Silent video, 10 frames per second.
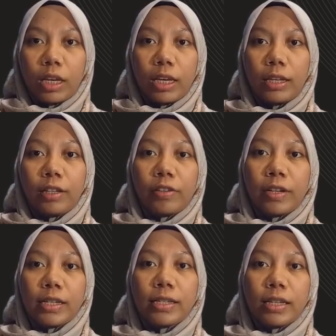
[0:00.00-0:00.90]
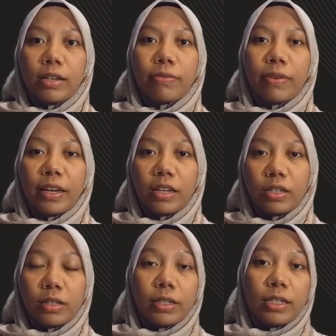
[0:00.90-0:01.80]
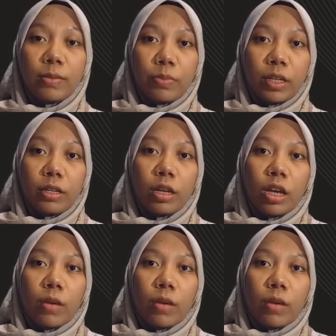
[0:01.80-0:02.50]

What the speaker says: it creates a financial discipline